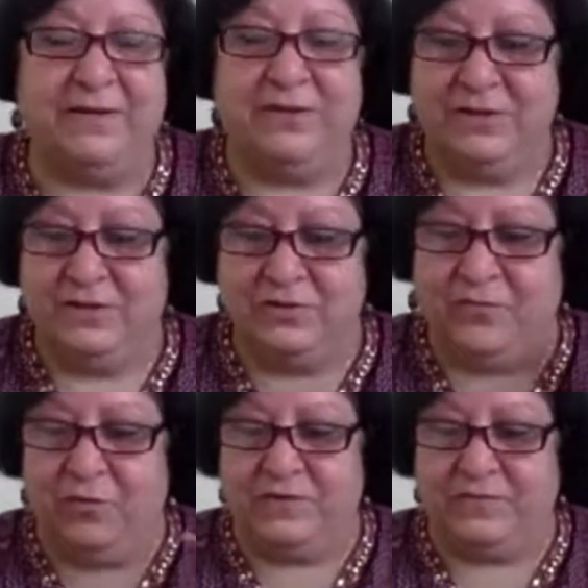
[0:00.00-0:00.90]
So focus
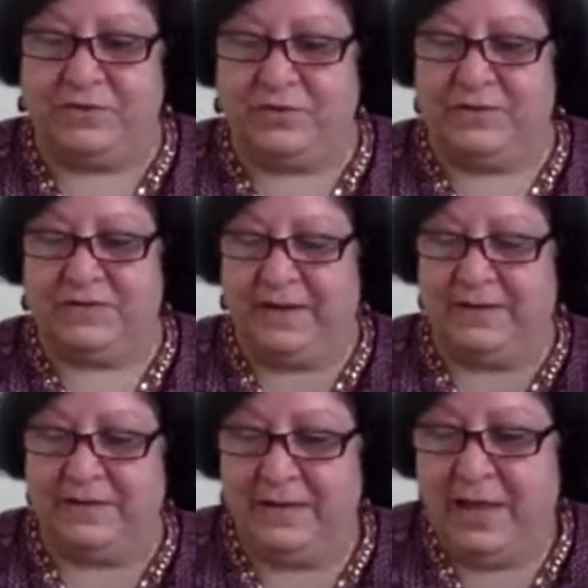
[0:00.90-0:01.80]
first on the strength.
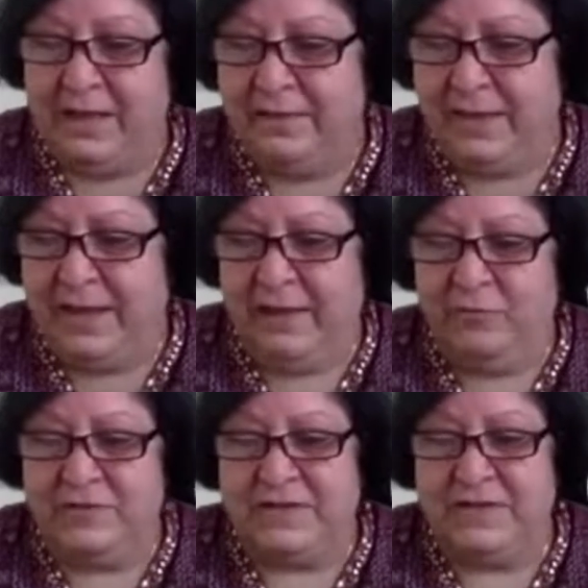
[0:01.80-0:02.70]
Then I would
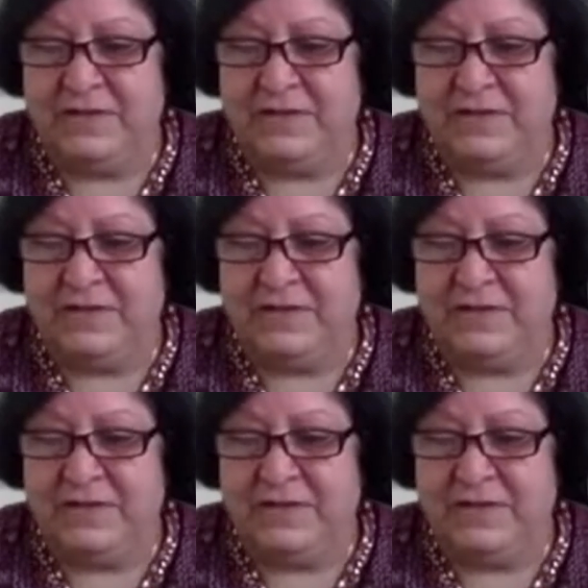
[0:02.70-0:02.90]
suggest,